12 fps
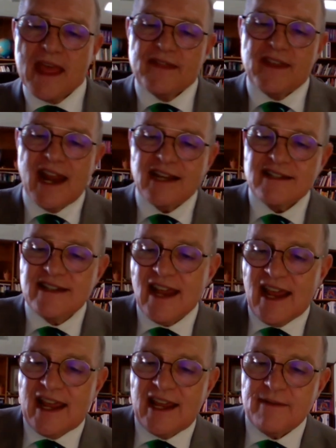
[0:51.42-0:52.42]
The next
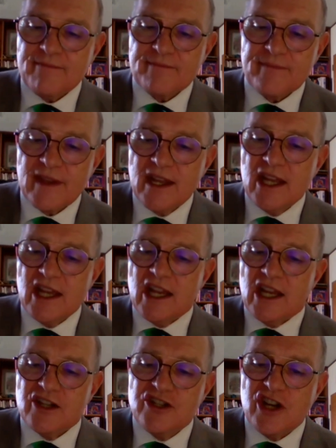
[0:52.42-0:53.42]
day,
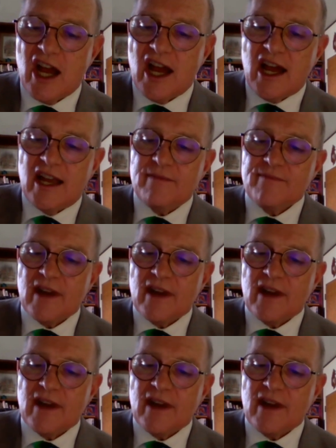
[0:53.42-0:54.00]
John